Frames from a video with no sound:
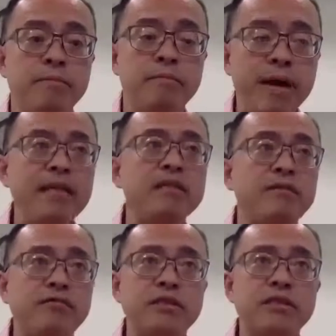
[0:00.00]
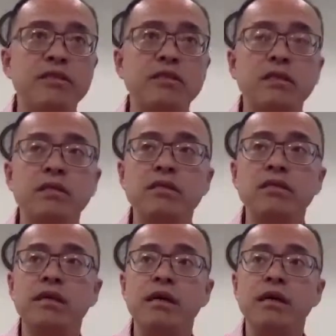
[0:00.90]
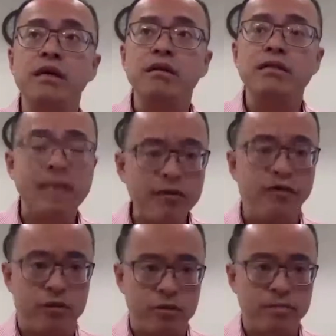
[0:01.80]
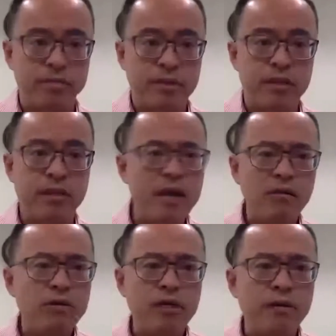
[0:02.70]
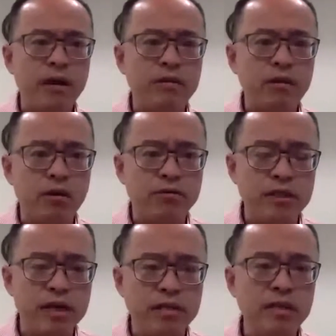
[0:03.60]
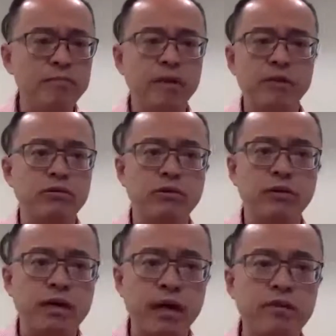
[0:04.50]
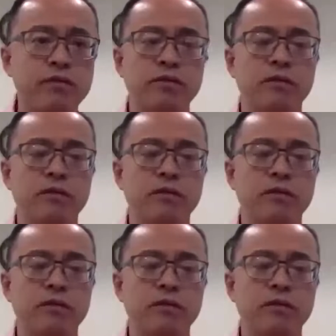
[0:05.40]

make the facilities safer, not only on COVID-19, but also on other